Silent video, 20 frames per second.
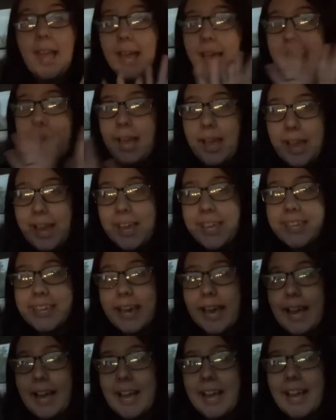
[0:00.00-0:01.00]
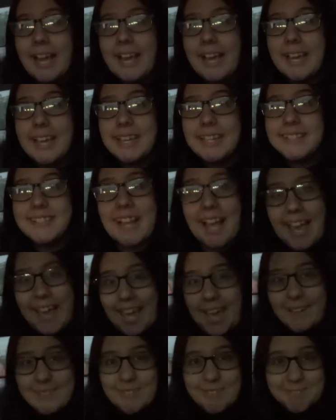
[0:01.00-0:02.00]
like it's okay. Hi guys! Hey.
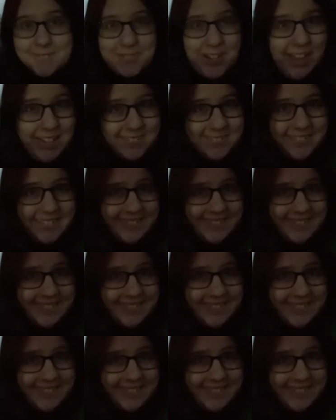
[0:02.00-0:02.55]
I have a friend with